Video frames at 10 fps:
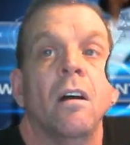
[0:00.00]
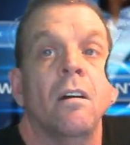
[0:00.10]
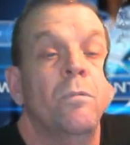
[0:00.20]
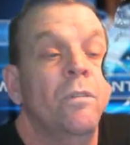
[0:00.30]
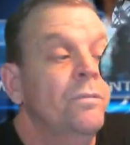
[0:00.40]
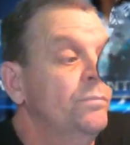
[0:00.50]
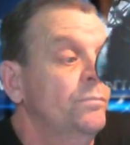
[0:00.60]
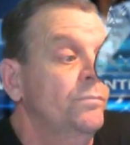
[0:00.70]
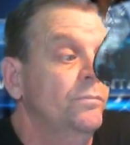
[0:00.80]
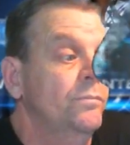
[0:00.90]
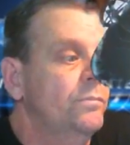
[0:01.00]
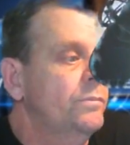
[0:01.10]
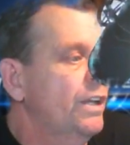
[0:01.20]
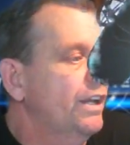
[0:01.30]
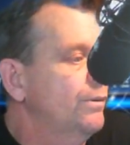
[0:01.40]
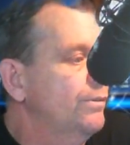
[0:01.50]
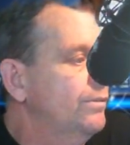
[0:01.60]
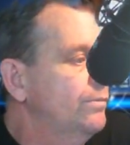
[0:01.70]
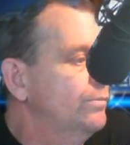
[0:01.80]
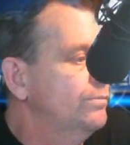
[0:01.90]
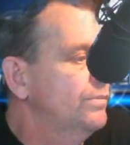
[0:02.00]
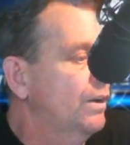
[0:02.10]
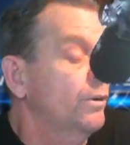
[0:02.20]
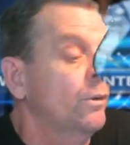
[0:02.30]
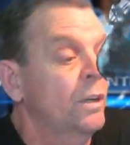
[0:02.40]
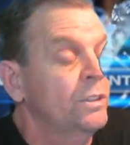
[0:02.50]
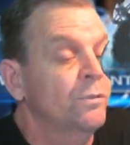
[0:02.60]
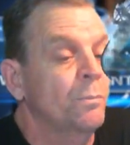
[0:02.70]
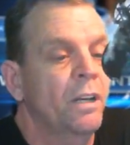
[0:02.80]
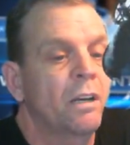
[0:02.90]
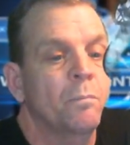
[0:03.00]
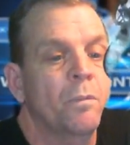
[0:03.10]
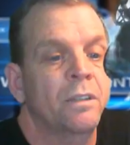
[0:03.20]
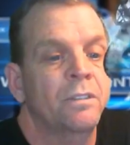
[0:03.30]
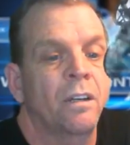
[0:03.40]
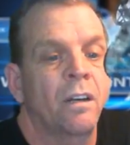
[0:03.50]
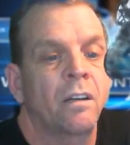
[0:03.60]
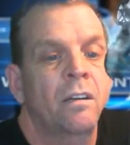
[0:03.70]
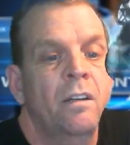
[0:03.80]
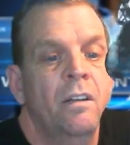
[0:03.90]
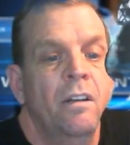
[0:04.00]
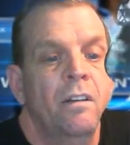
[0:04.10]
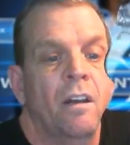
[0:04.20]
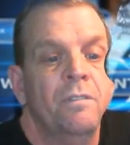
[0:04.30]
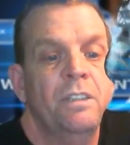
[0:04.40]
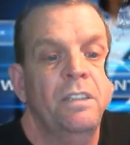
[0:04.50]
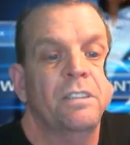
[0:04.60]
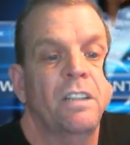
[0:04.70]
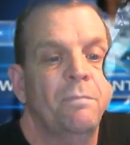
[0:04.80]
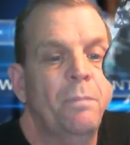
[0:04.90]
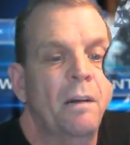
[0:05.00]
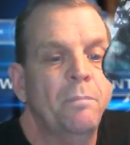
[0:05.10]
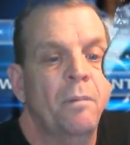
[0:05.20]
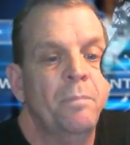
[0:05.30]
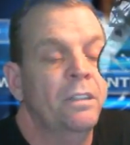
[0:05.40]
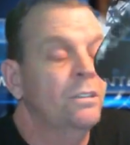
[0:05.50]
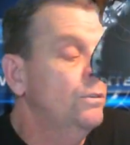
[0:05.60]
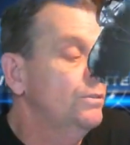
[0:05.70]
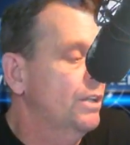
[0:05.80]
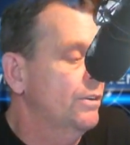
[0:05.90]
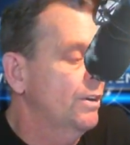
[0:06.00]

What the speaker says: We've taken not requests from him, but I've seen stuff pop up in his newsletter.